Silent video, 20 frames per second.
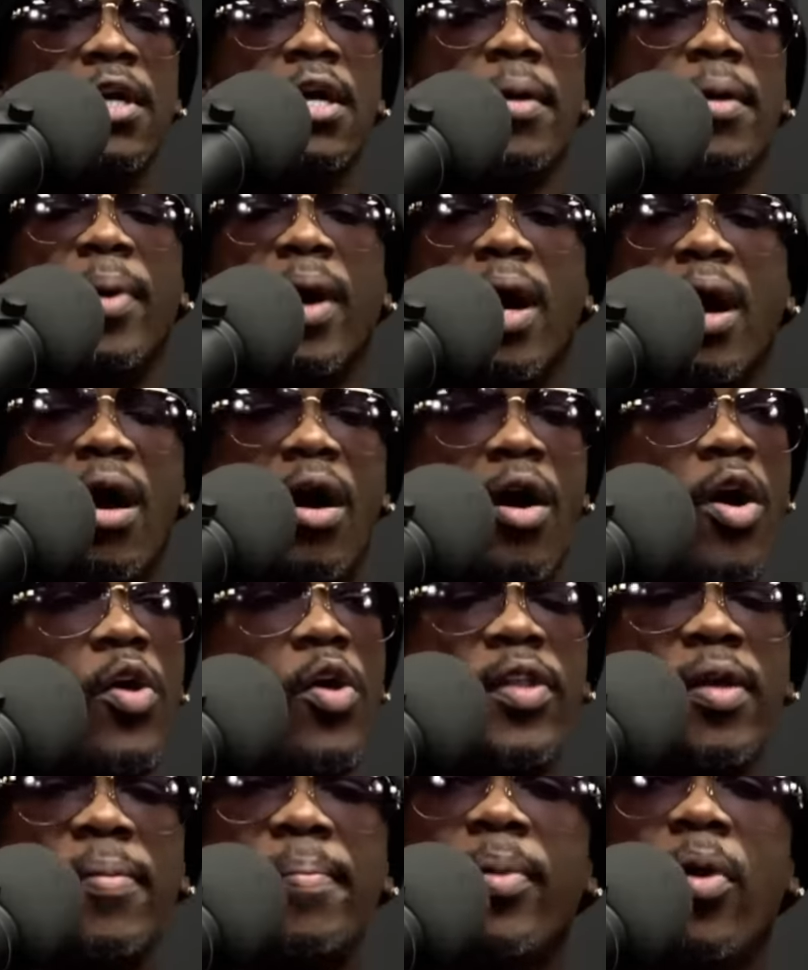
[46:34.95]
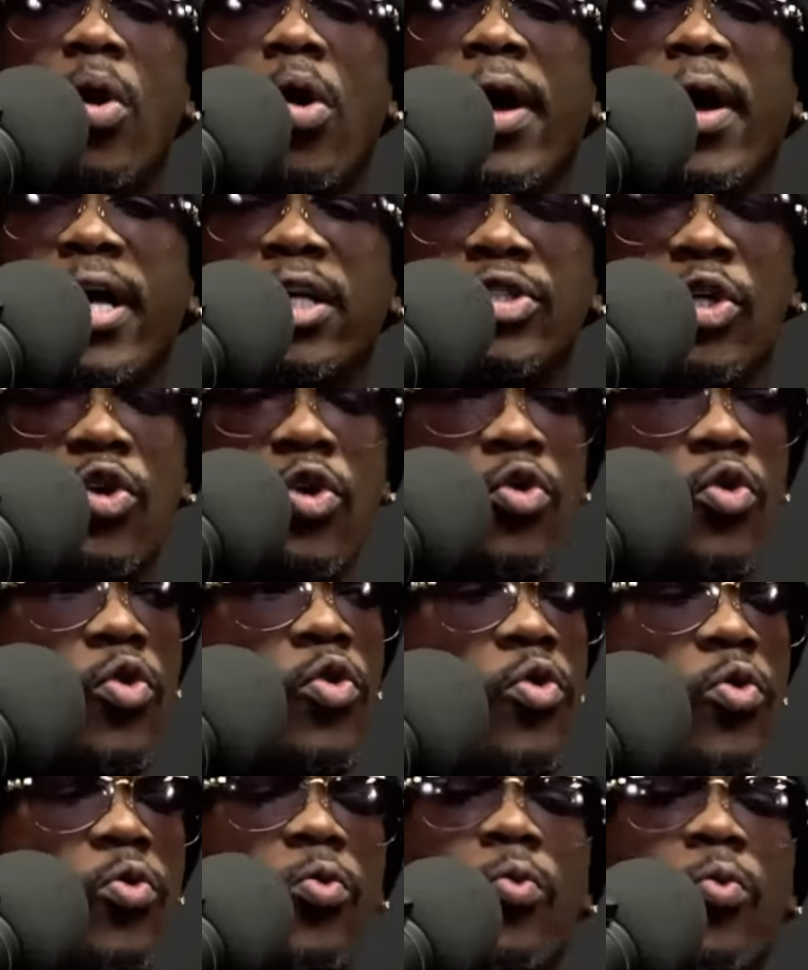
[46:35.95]
but all the boys
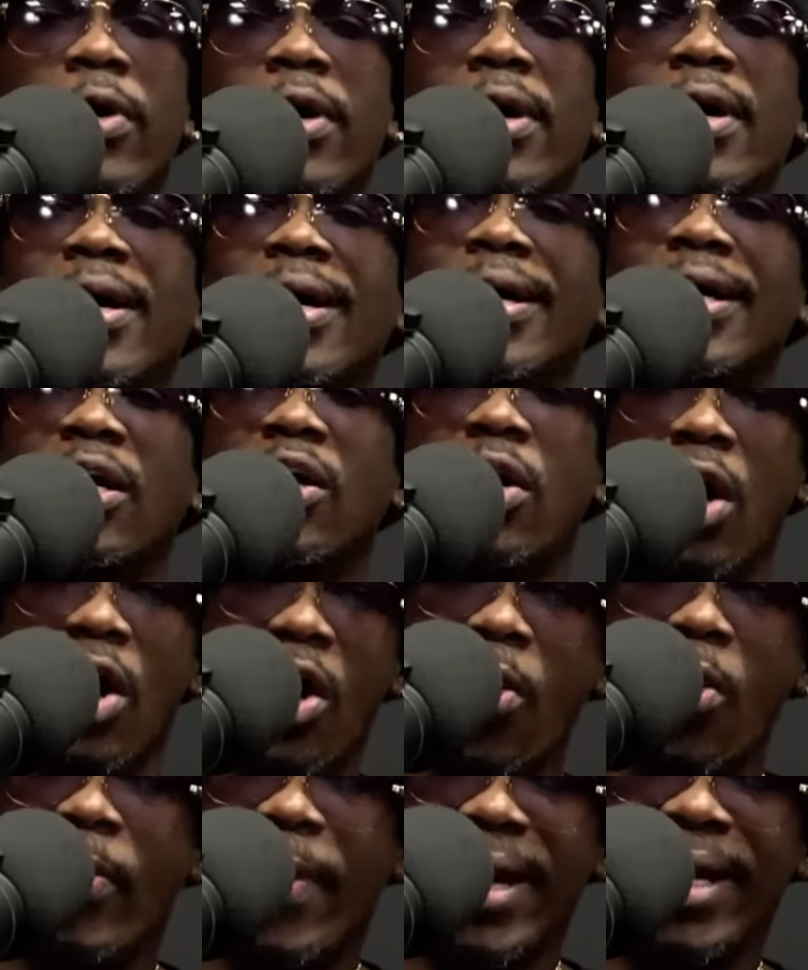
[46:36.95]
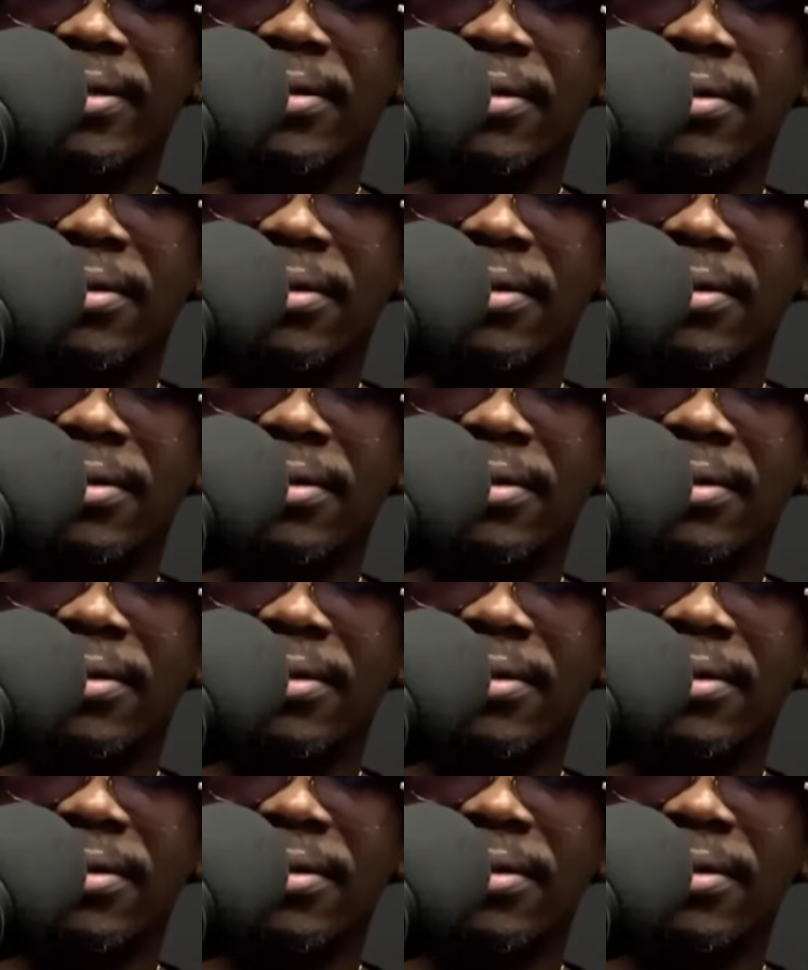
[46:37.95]
who were going,